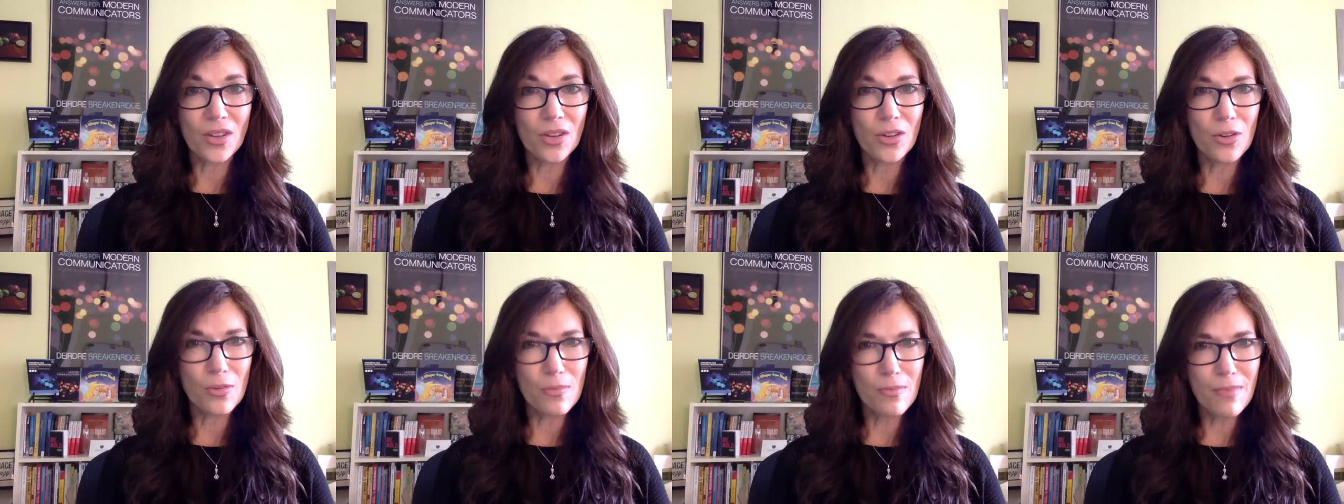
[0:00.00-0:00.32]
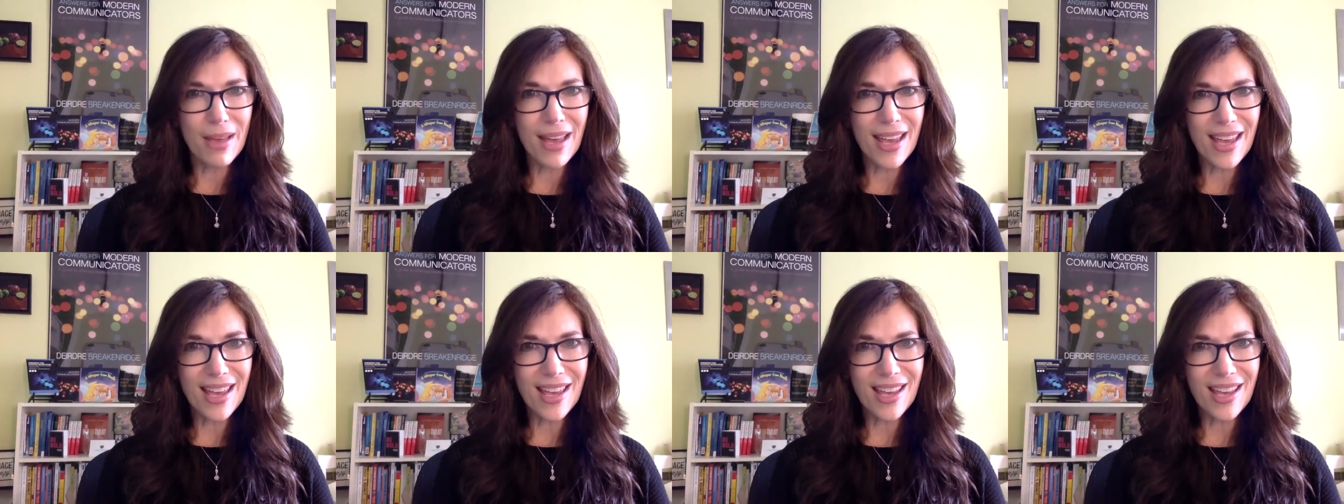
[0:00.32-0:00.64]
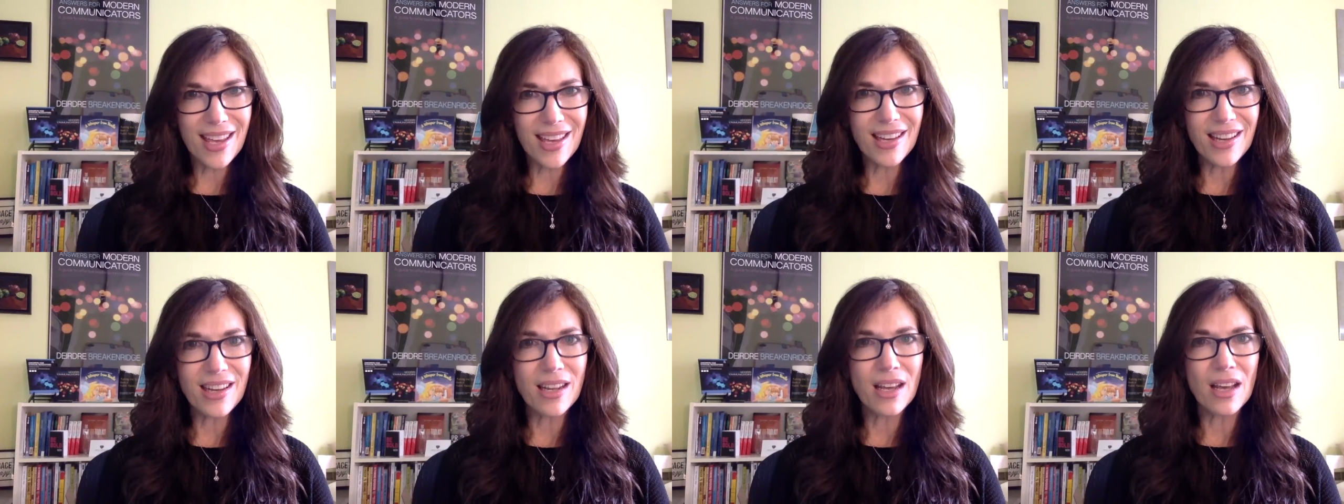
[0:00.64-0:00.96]
who
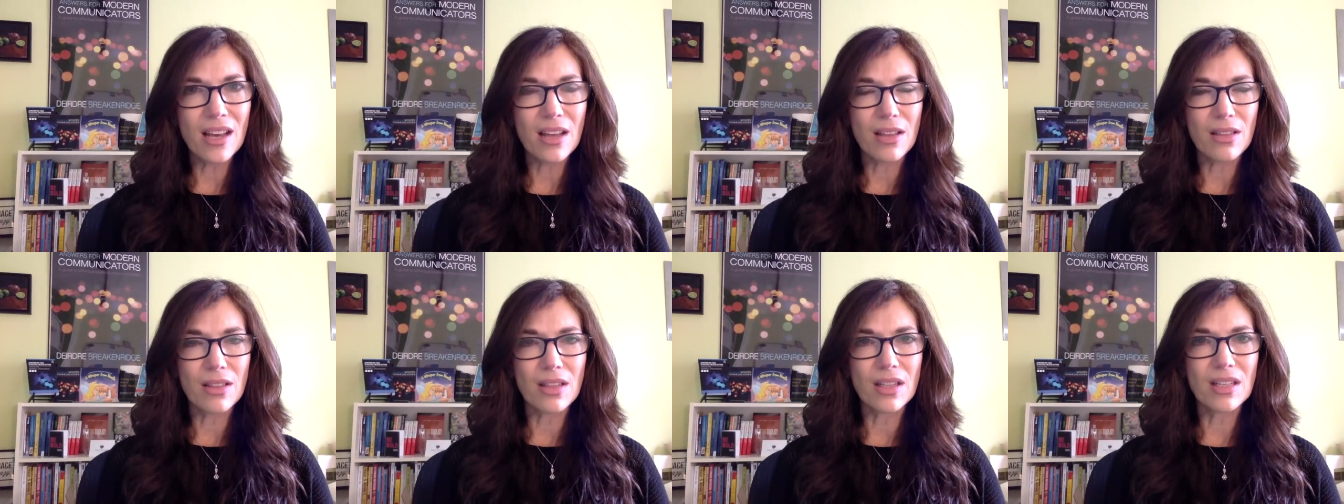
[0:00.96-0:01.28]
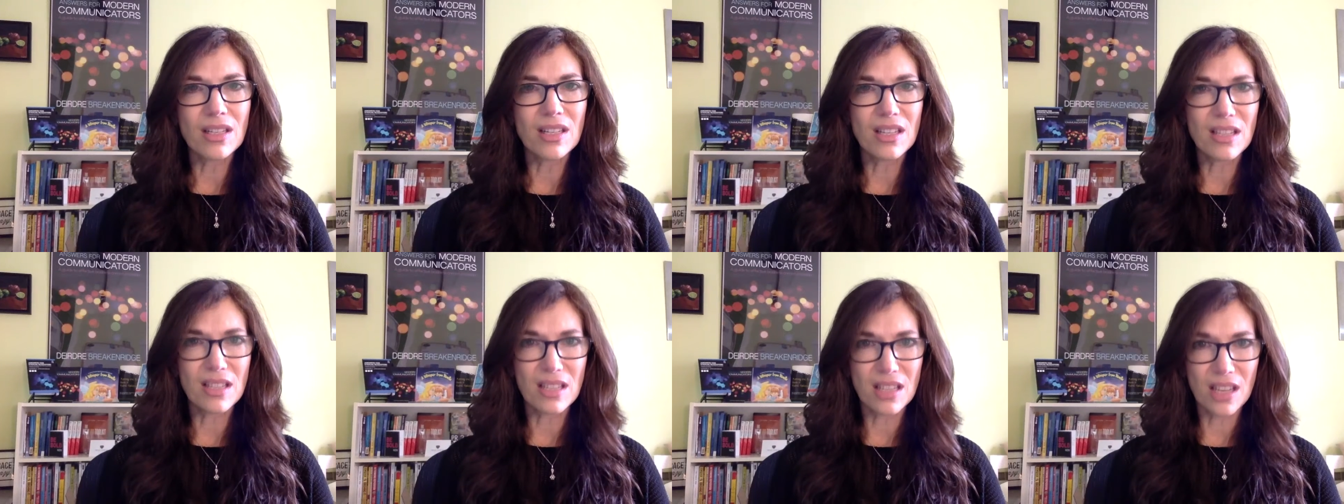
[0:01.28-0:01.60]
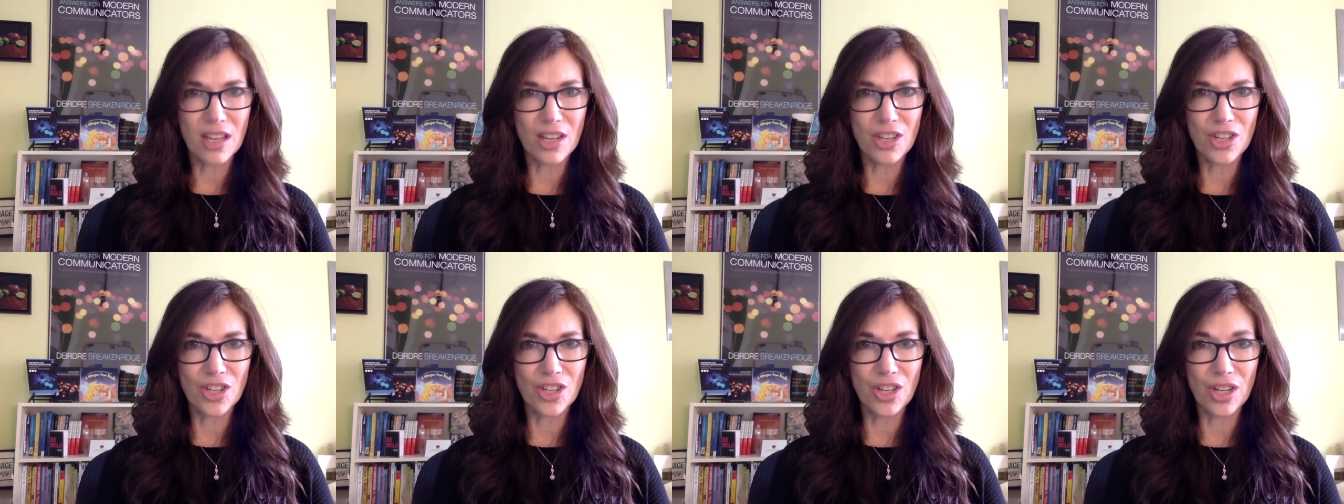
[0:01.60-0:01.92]
made the
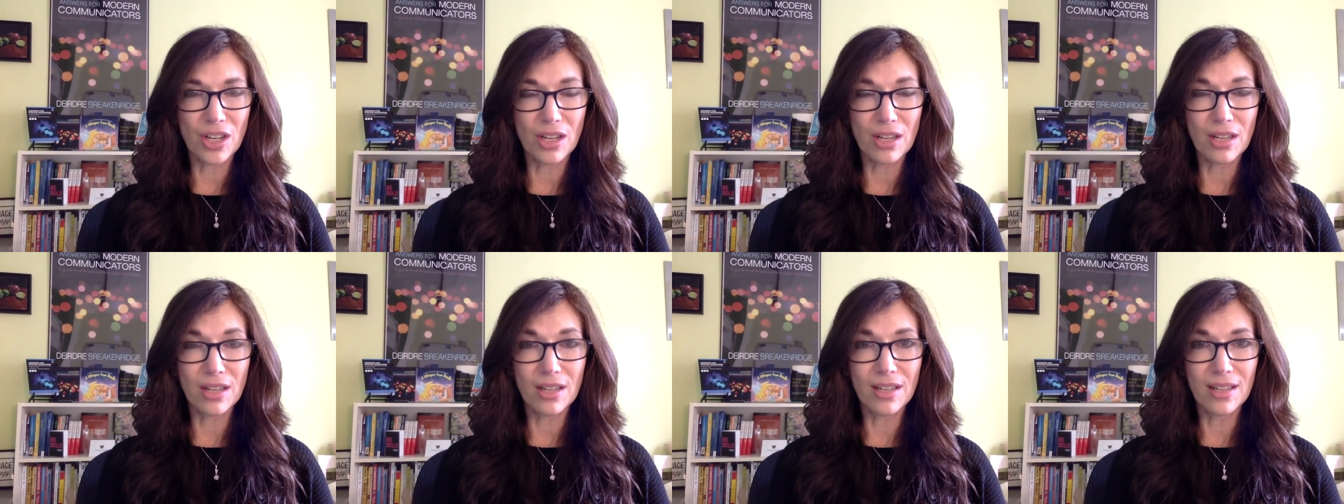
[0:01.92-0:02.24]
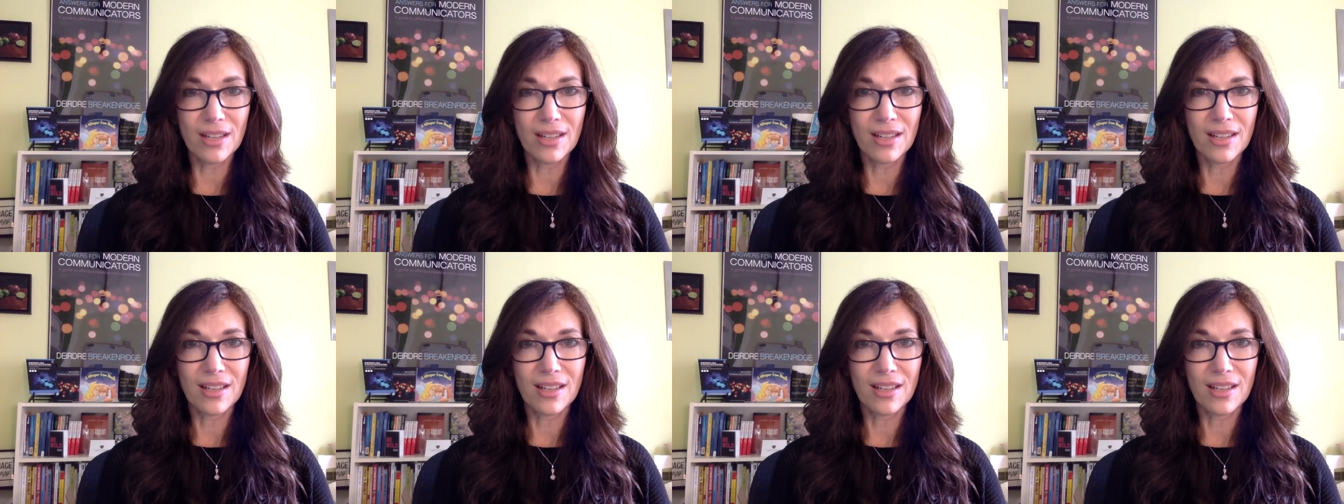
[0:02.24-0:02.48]
decision,